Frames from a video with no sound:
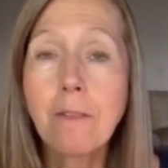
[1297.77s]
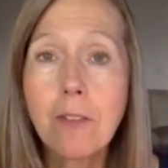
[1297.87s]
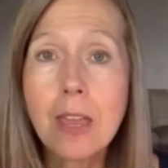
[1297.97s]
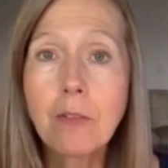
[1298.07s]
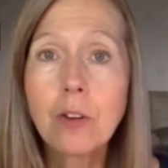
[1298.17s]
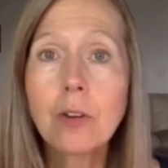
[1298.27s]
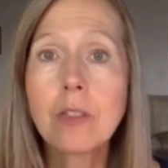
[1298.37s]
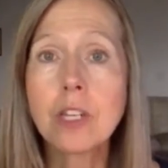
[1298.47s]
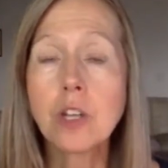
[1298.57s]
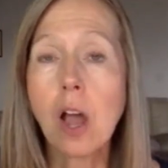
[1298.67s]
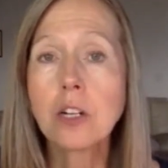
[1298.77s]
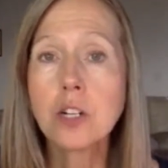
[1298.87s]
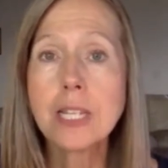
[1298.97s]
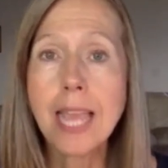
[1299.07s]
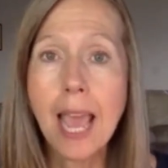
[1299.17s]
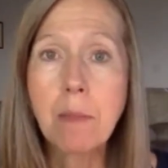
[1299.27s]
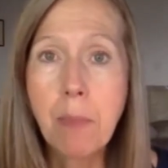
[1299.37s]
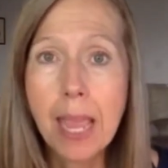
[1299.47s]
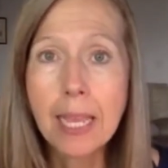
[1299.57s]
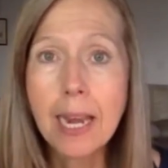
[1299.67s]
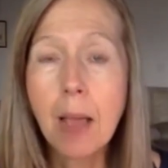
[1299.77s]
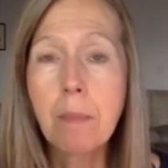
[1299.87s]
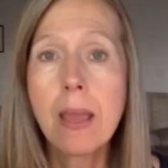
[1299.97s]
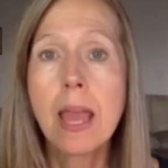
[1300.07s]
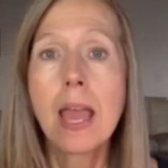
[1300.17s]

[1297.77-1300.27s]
fever. The doctors can't pick it up.